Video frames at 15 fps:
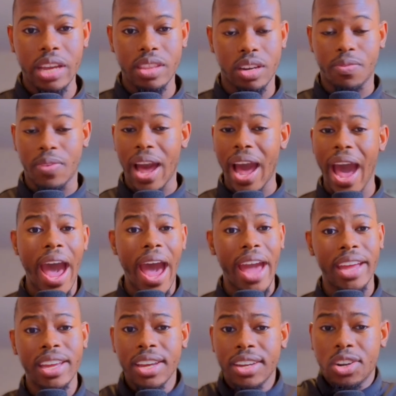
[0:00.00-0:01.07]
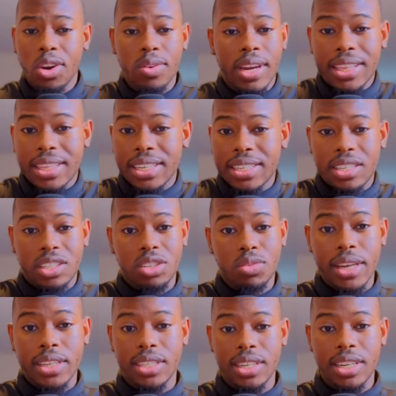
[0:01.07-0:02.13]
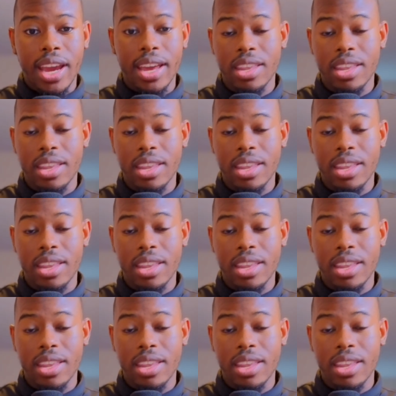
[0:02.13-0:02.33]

if I don't get this situation together,